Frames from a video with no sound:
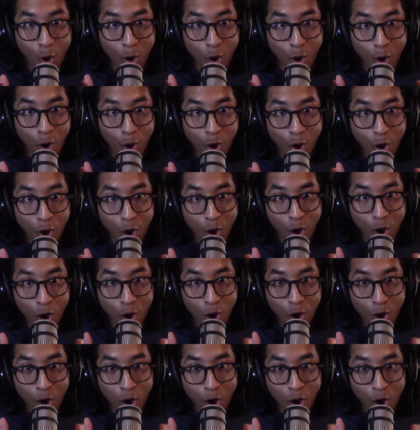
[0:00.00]

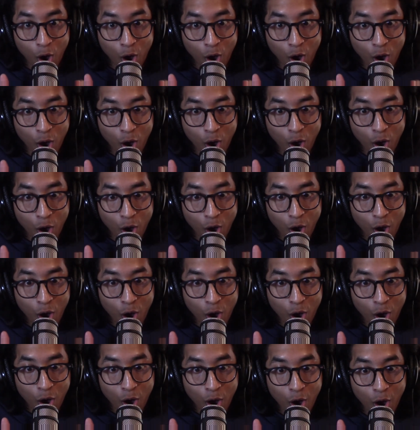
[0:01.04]

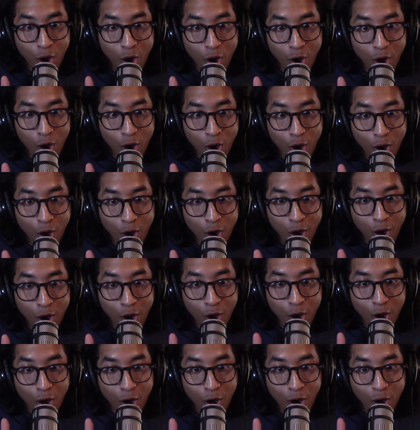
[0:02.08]

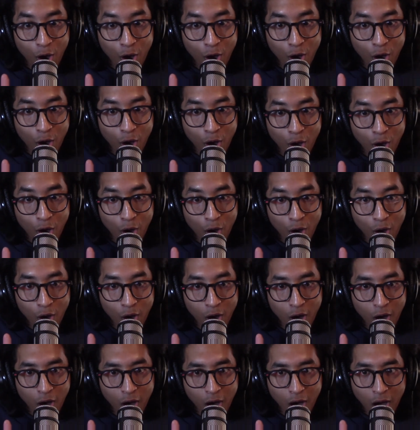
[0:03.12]

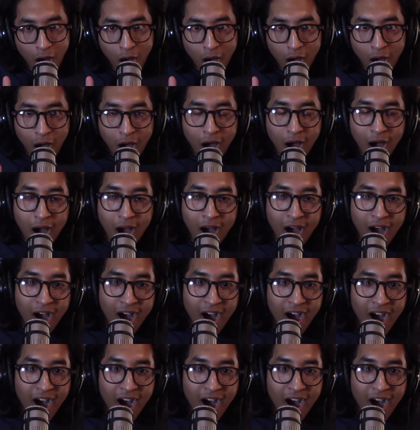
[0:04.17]
Nobody speaks.